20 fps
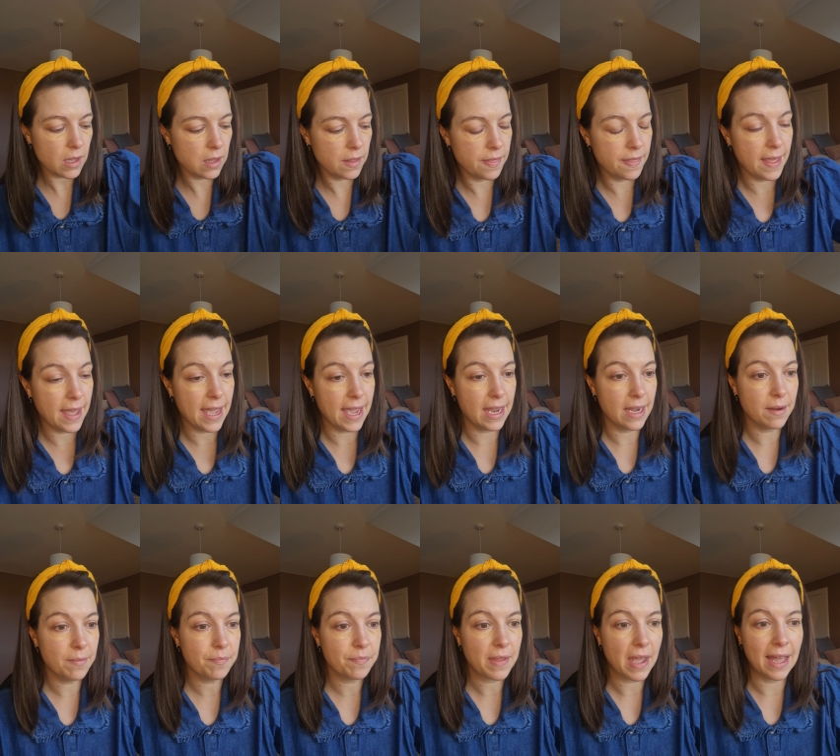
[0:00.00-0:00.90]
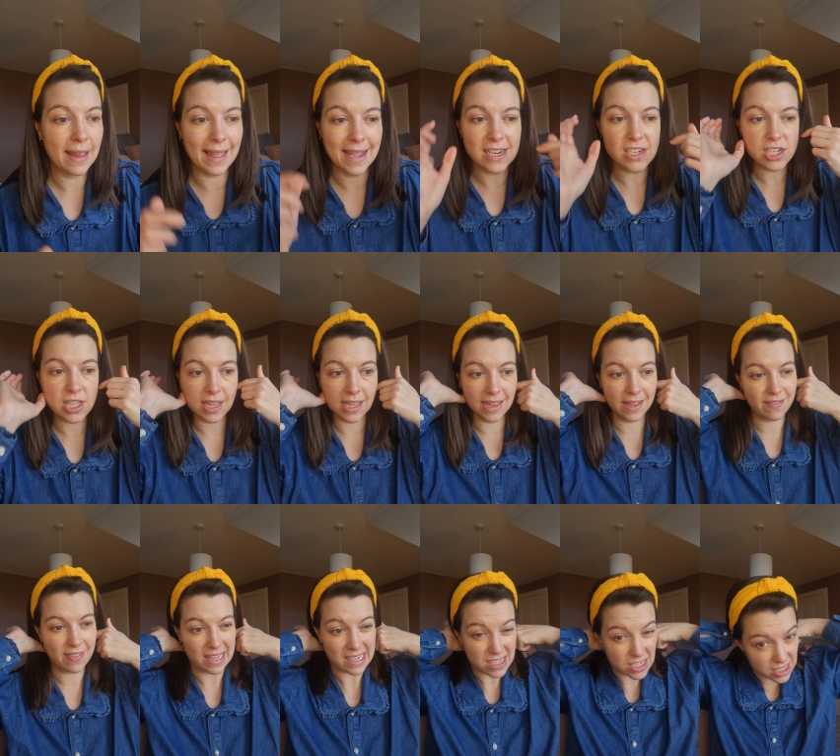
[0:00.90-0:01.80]
then I'll actually leave
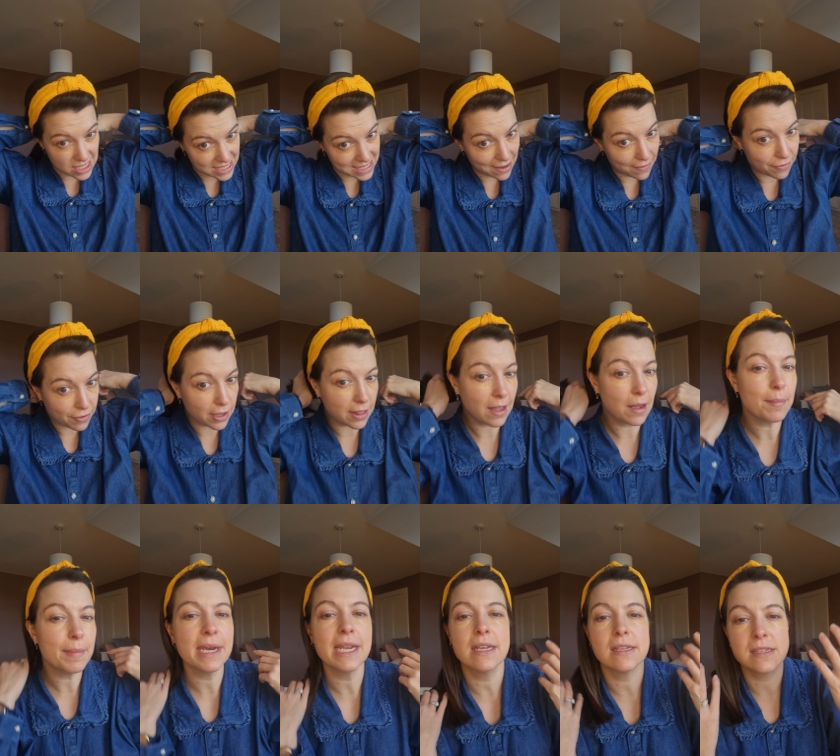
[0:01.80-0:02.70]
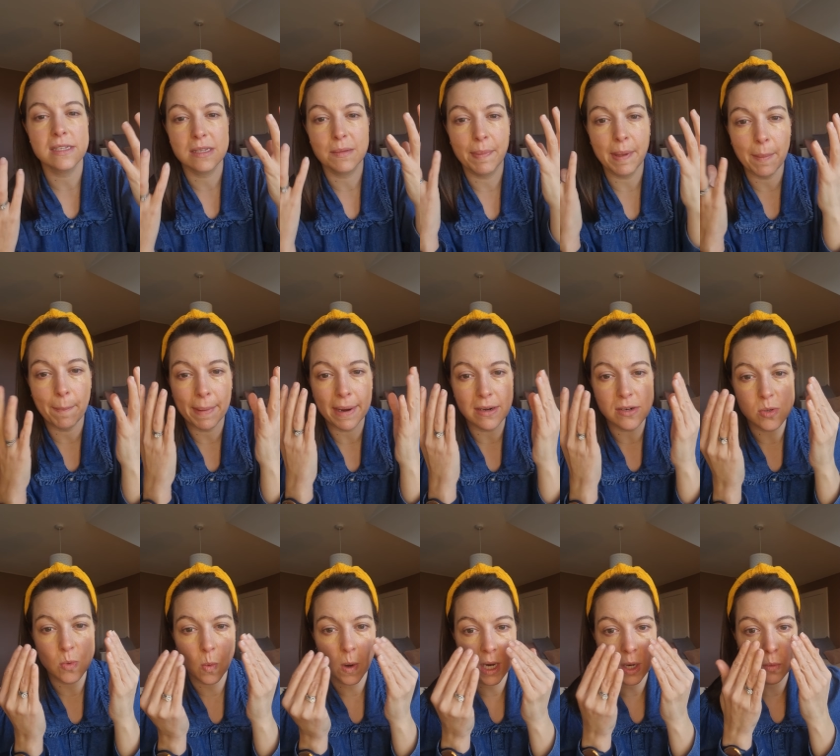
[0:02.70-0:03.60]
that to sit for a little minute because it's a bit better to
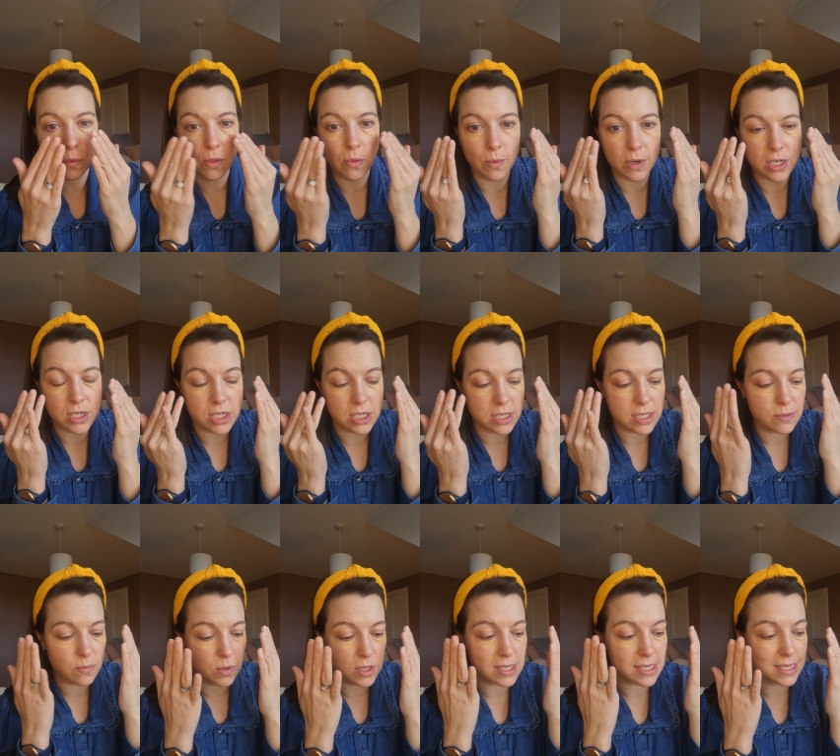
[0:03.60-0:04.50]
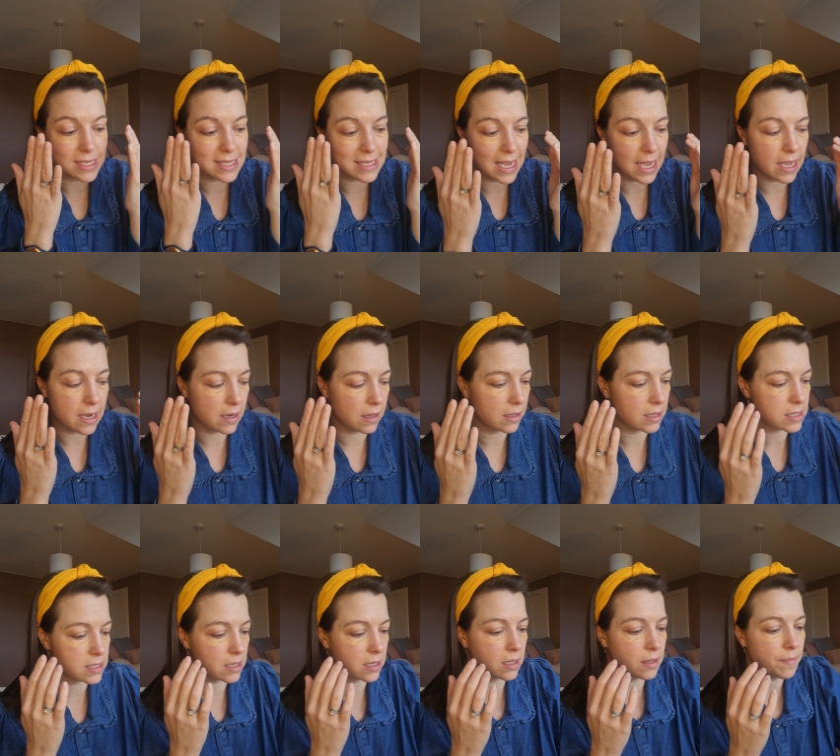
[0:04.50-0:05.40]
work with once it's sitting a
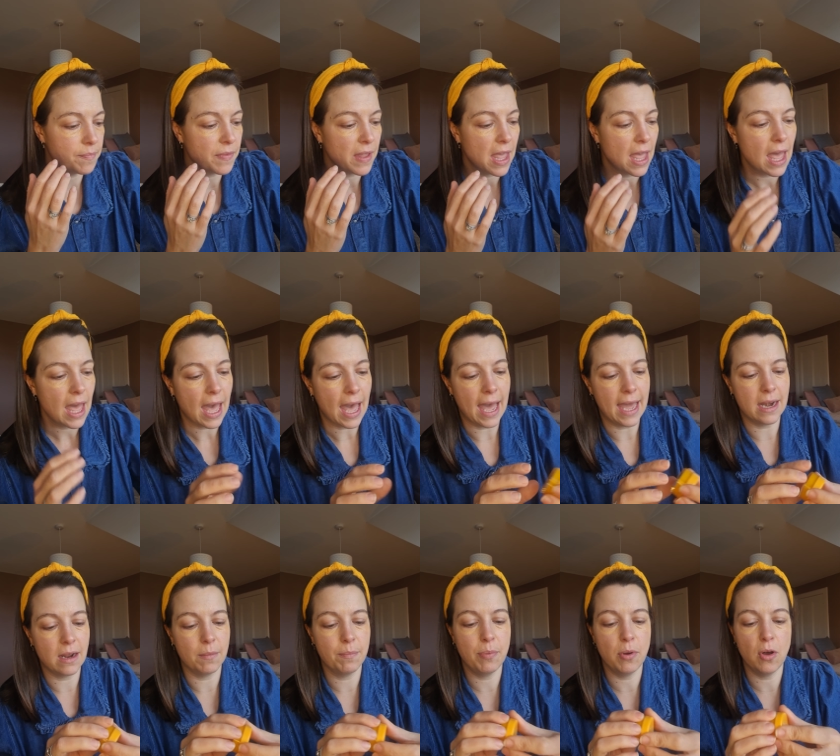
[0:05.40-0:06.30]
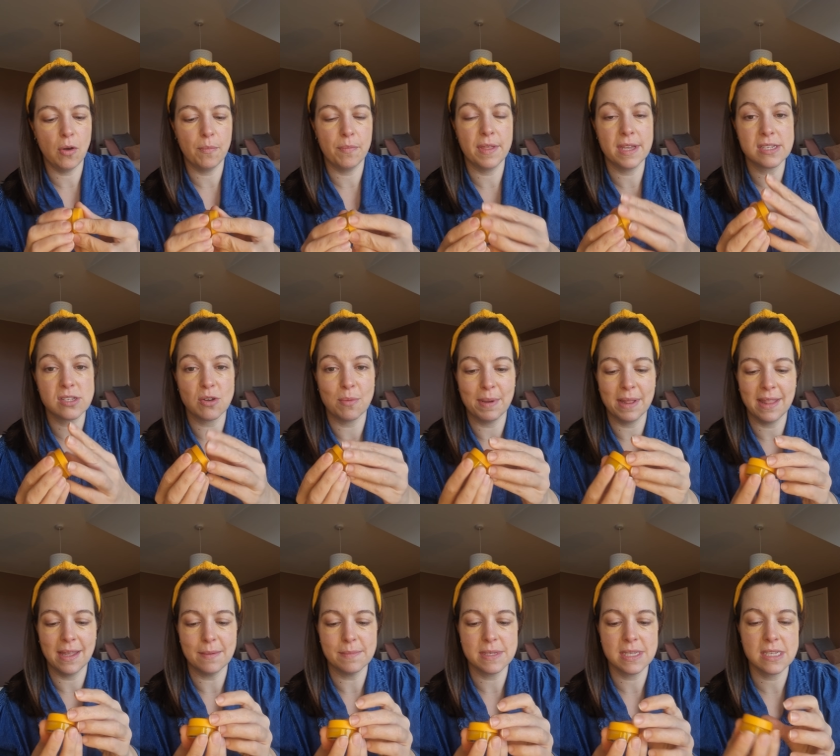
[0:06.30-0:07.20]
little. And I'll pop this on my
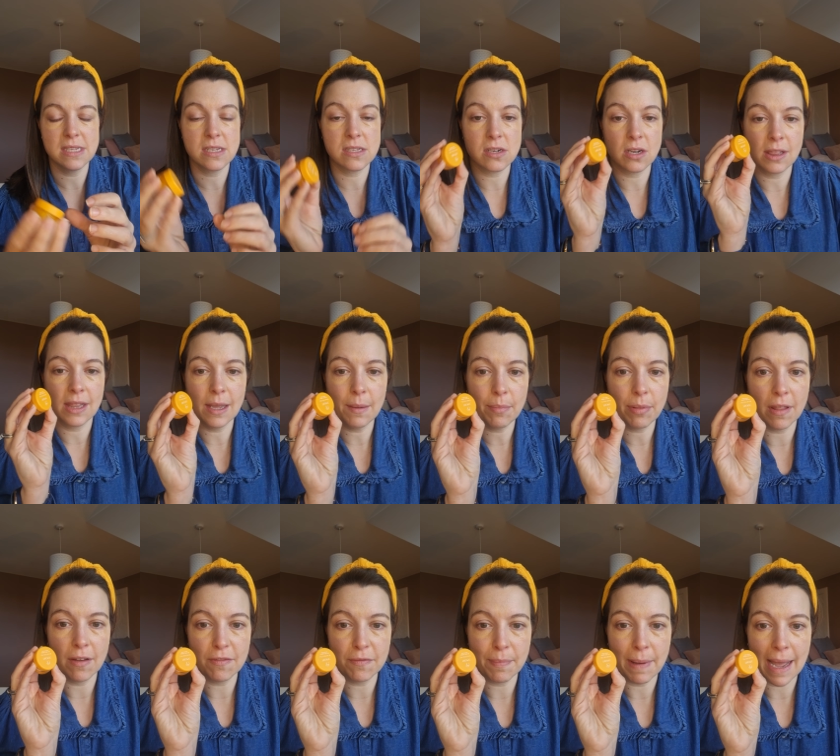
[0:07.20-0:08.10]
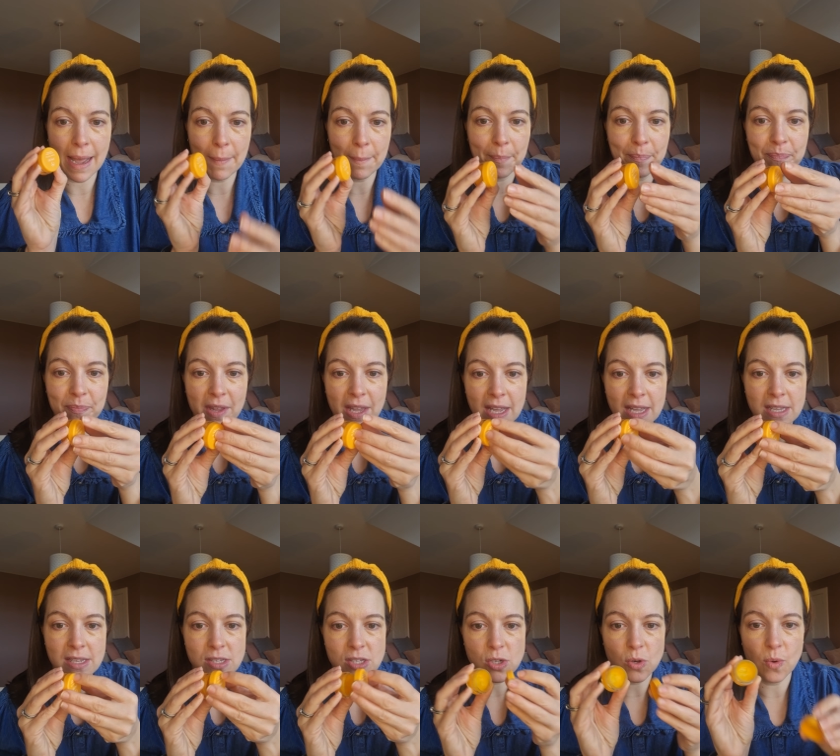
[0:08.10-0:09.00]
lips. This is our Lip Love Balm.
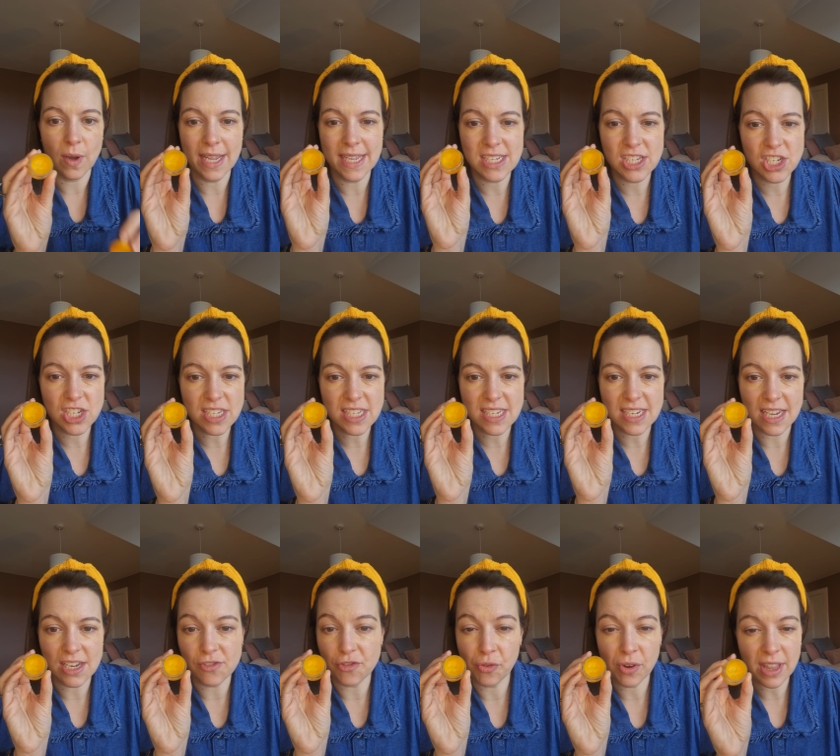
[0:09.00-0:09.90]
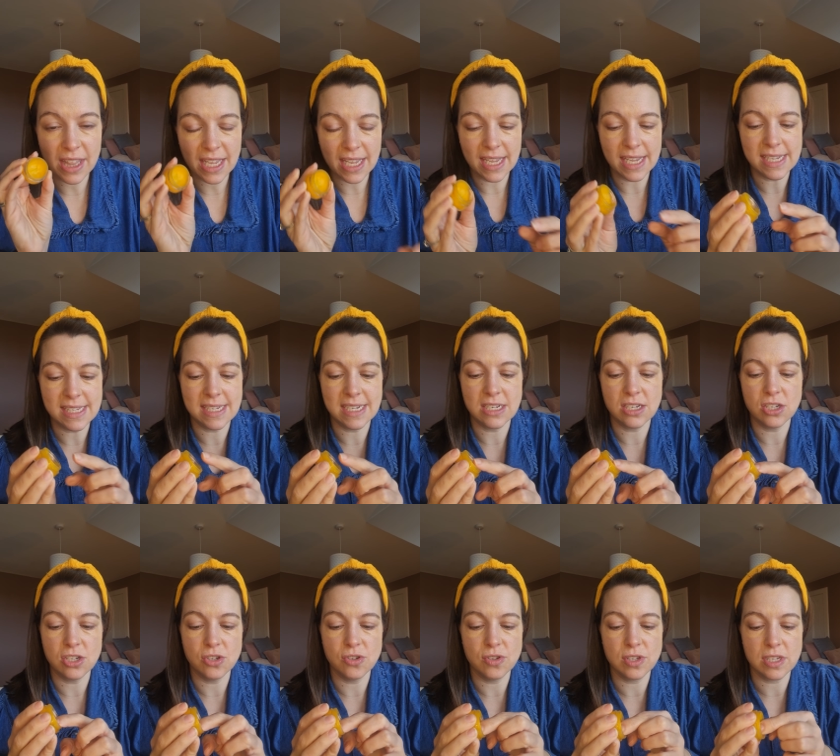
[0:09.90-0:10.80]
So it's really easy
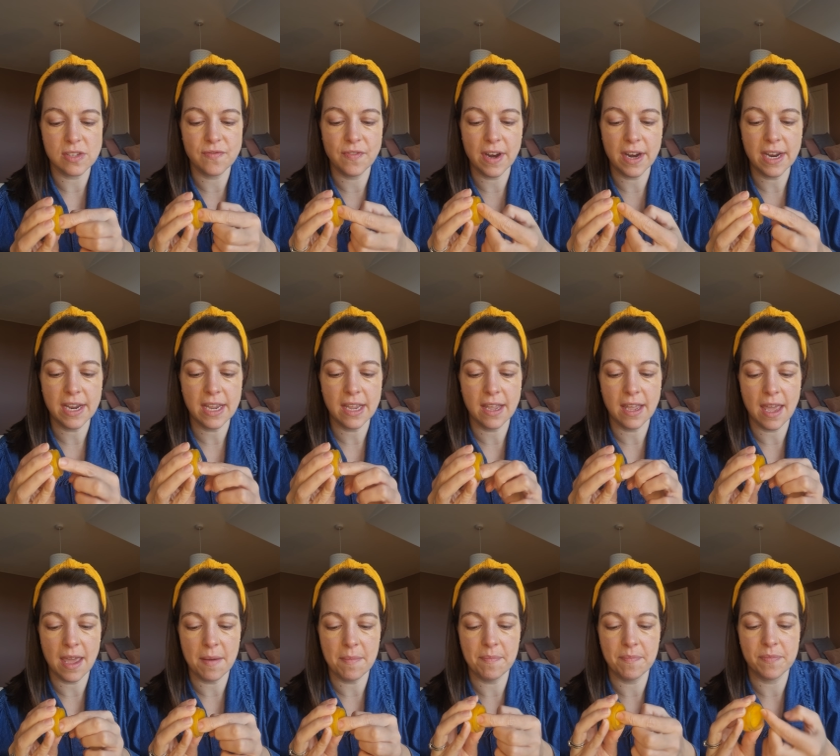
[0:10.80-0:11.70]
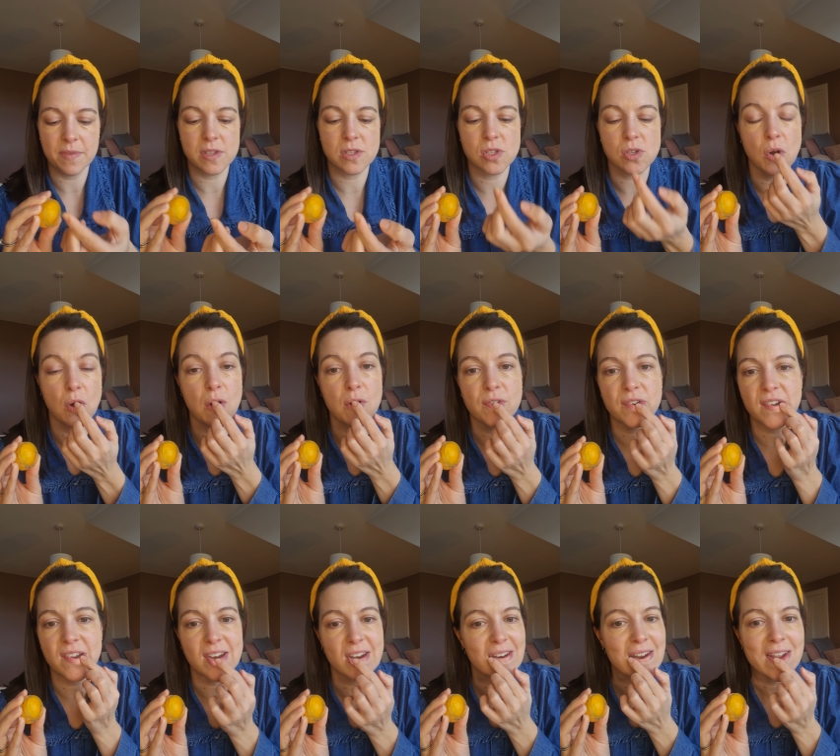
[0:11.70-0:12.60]
to use. It's very soft
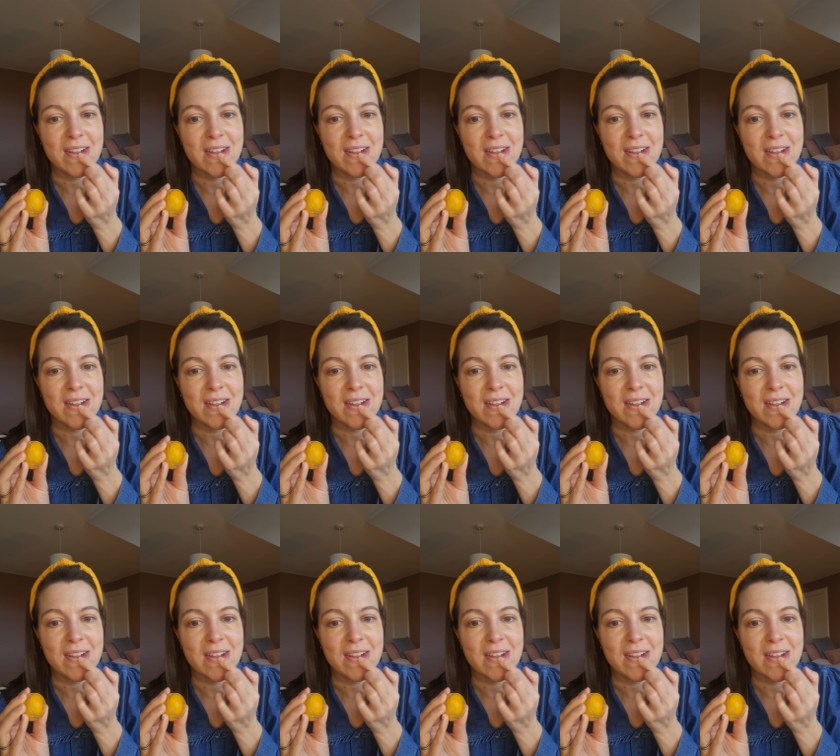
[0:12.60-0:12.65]
and